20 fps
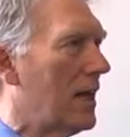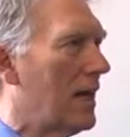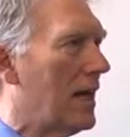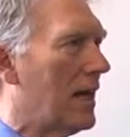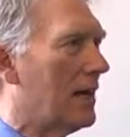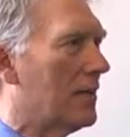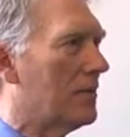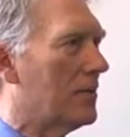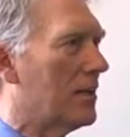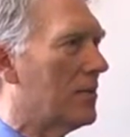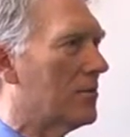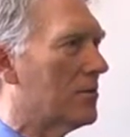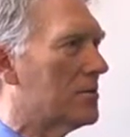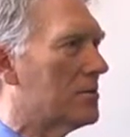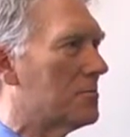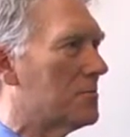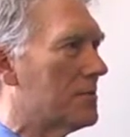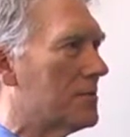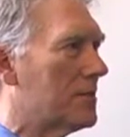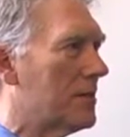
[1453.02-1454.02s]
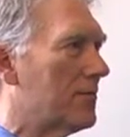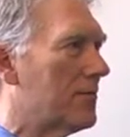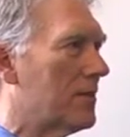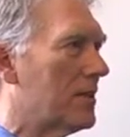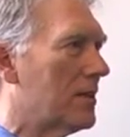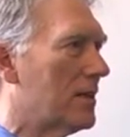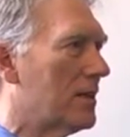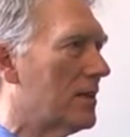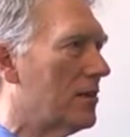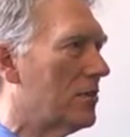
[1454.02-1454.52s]
And they were
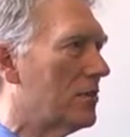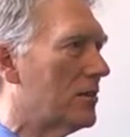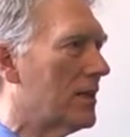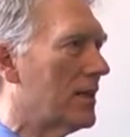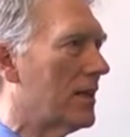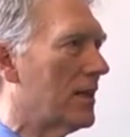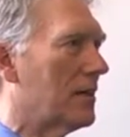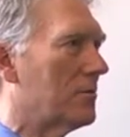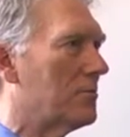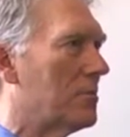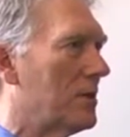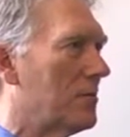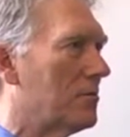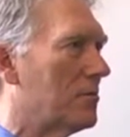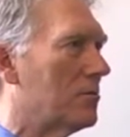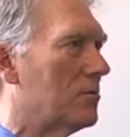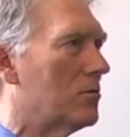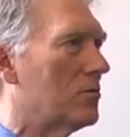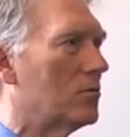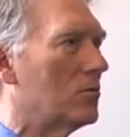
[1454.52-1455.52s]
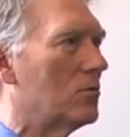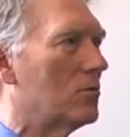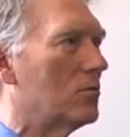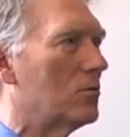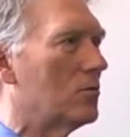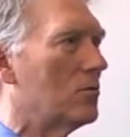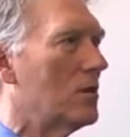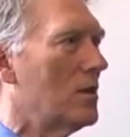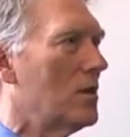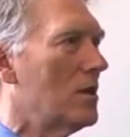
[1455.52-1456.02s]
specifically looking at people
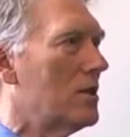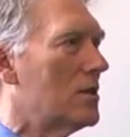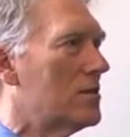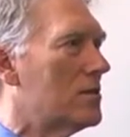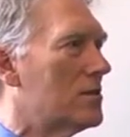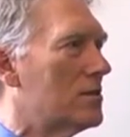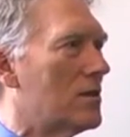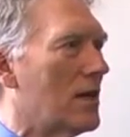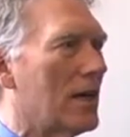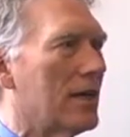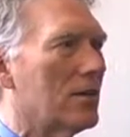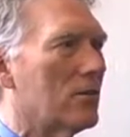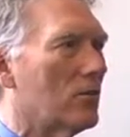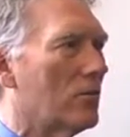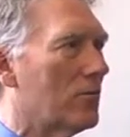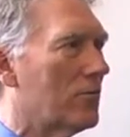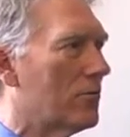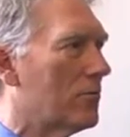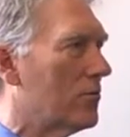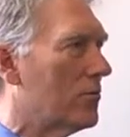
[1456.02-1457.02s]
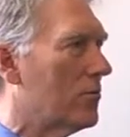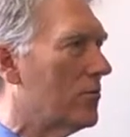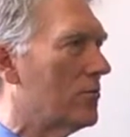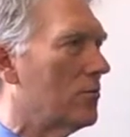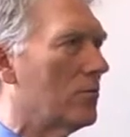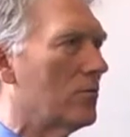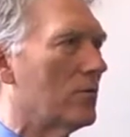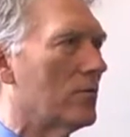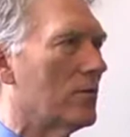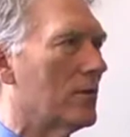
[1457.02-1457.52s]
who cycle
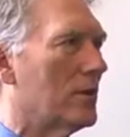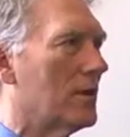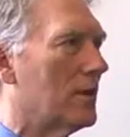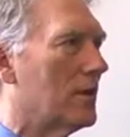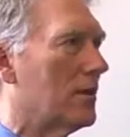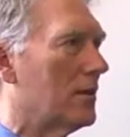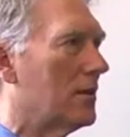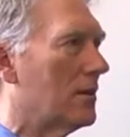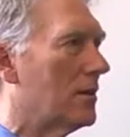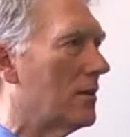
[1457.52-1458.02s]
through the